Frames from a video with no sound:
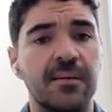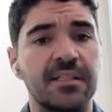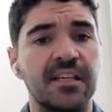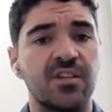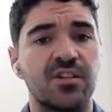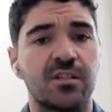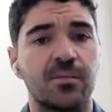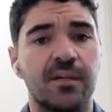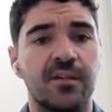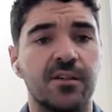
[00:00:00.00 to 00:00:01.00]
the type of sessions
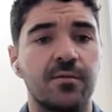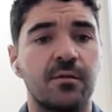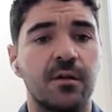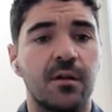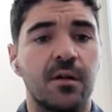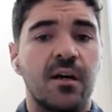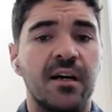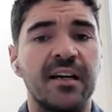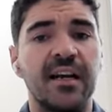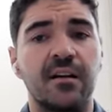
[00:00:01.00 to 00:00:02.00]
that we can do.
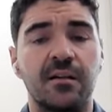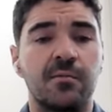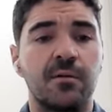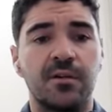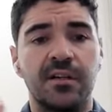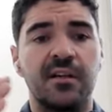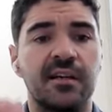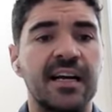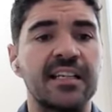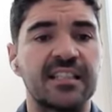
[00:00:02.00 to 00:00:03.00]
And again, like you were looking at
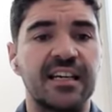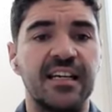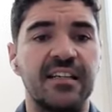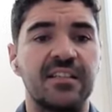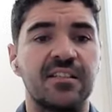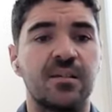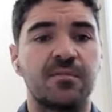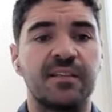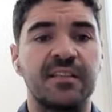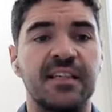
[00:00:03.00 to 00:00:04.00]
a cascade in
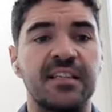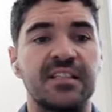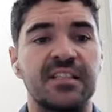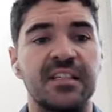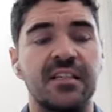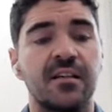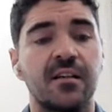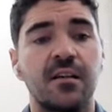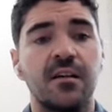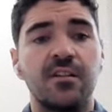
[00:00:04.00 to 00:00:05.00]
terms of intensity.
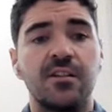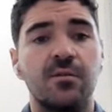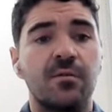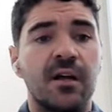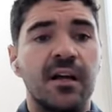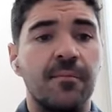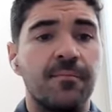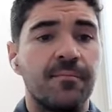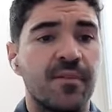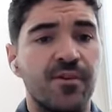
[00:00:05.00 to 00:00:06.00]
So
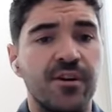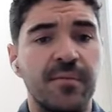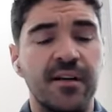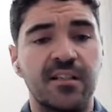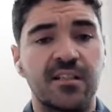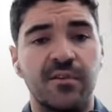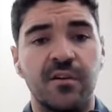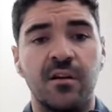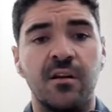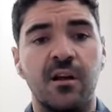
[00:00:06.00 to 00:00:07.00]
um, 30 minutes of
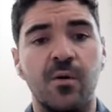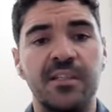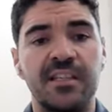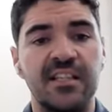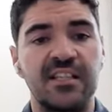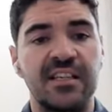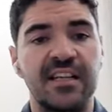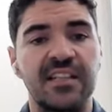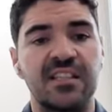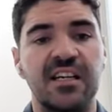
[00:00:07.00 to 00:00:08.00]
a, a, low intensity
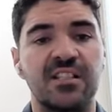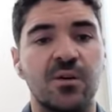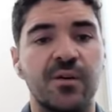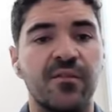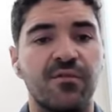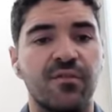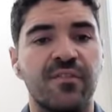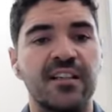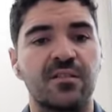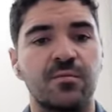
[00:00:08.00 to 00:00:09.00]
exercise, going out for a
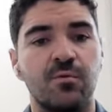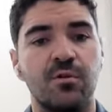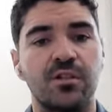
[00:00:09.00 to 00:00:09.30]
fast